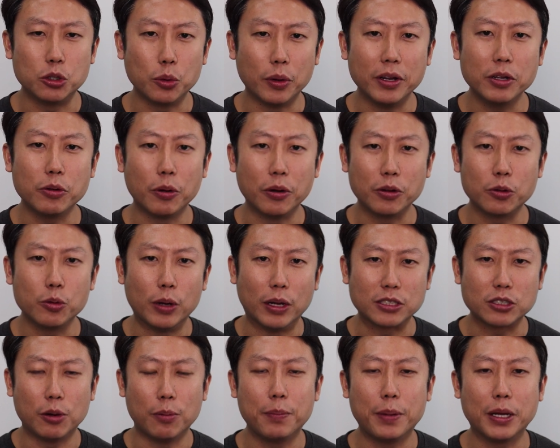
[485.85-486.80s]
2022
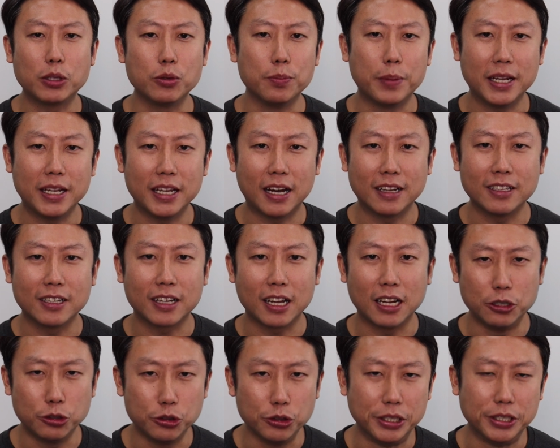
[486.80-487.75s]
as compared to many other
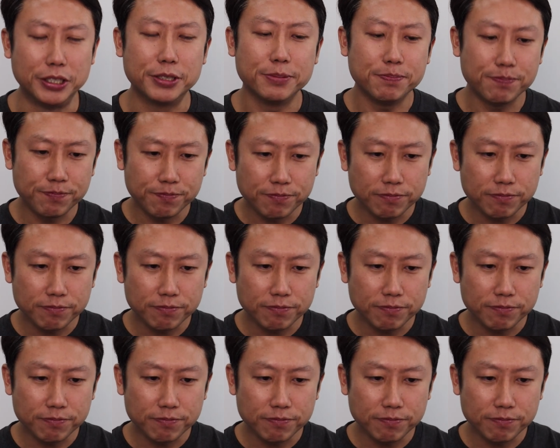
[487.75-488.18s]
countries.